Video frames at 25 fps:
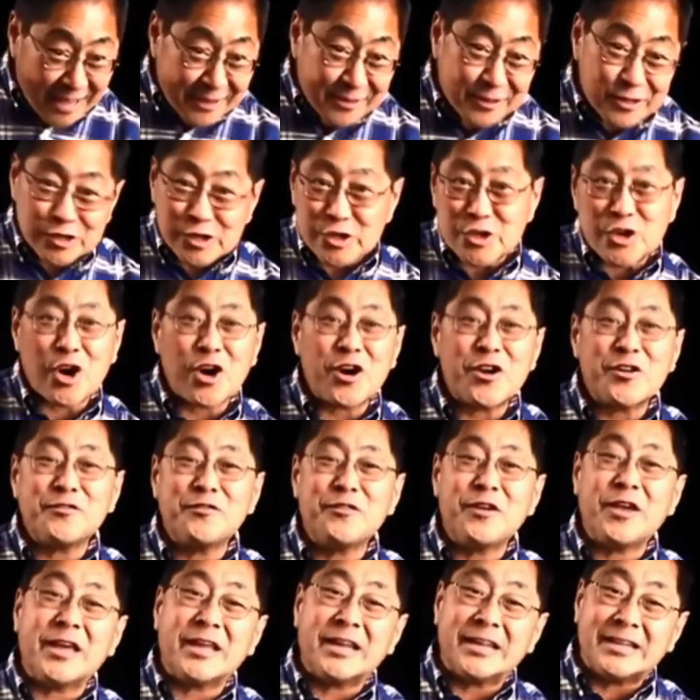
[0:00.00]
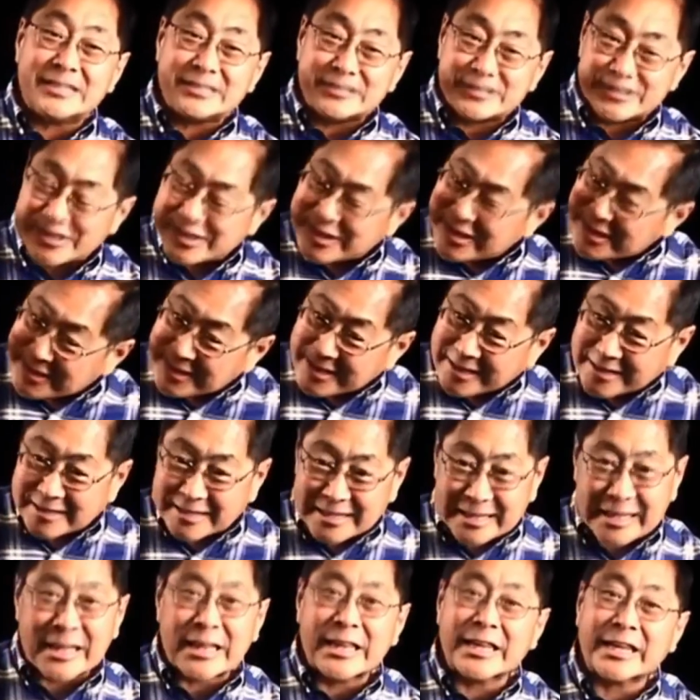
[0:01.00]
had the start advantage and then they
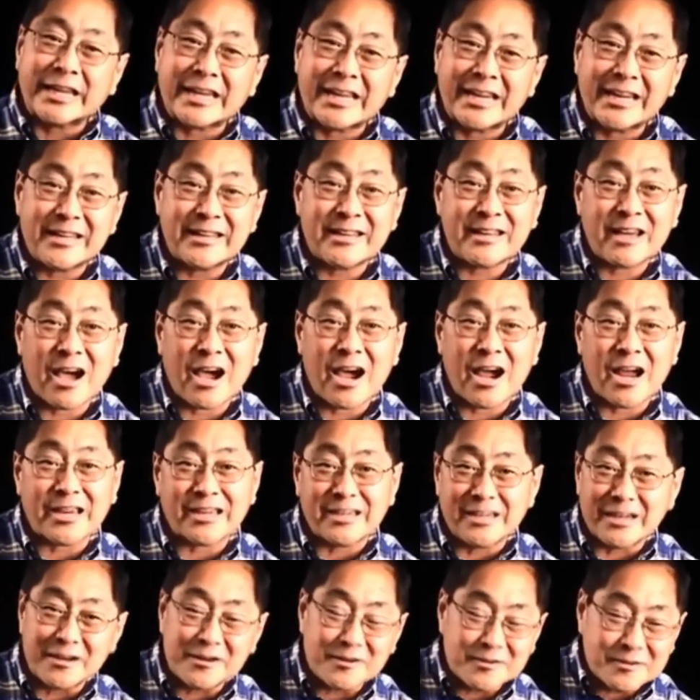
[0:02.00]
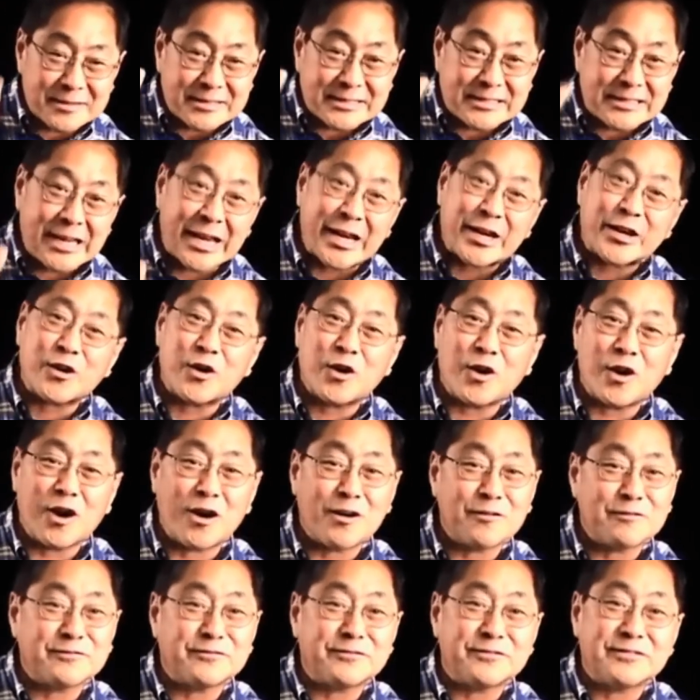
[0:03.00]
click it into high gear and take
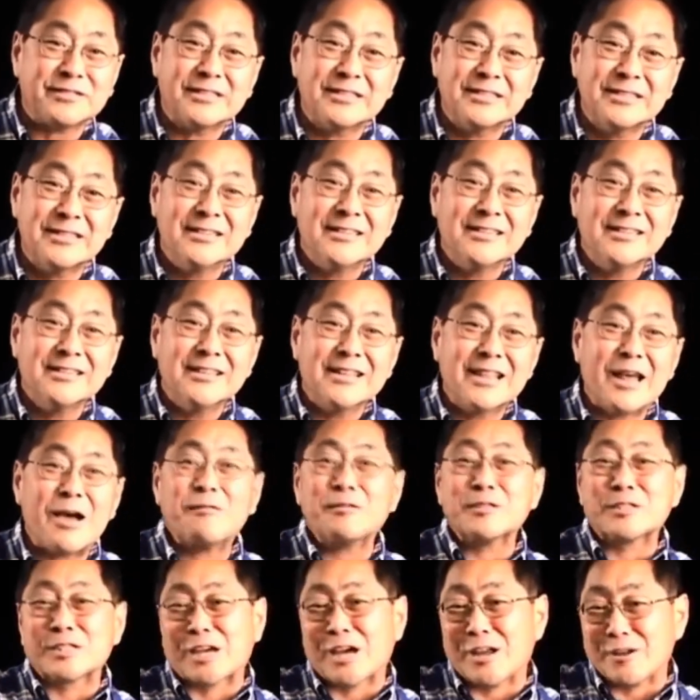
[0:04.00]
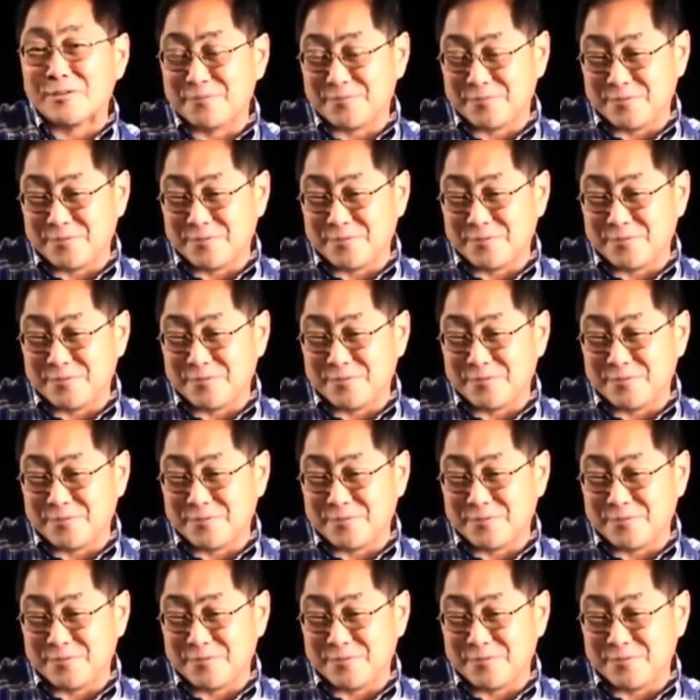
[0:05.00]
off. That was kind of